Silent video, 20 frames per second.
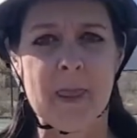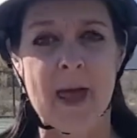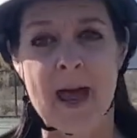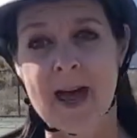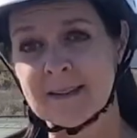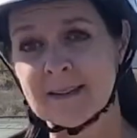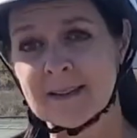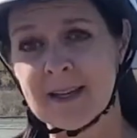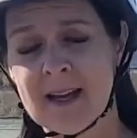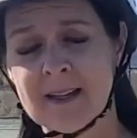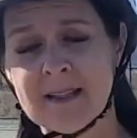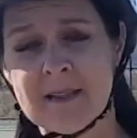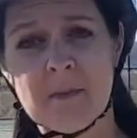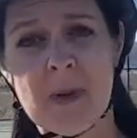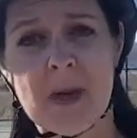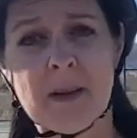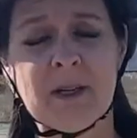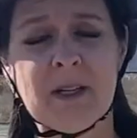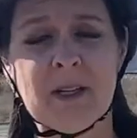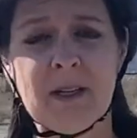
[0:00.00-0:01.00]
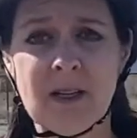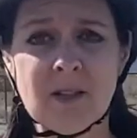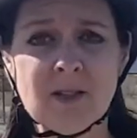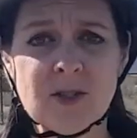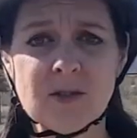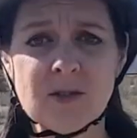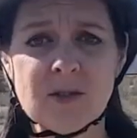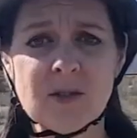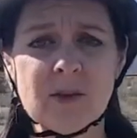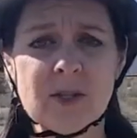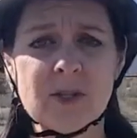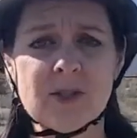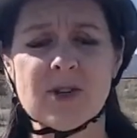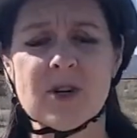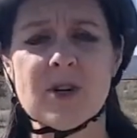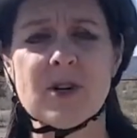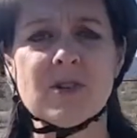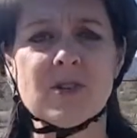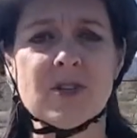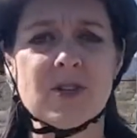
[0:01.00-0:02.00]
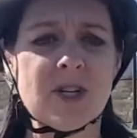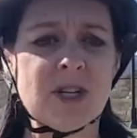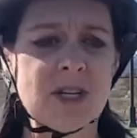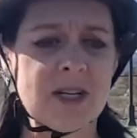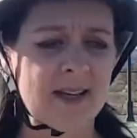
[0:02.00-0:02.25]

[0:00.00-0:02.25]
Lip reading: ask God to maybe lead you to a church,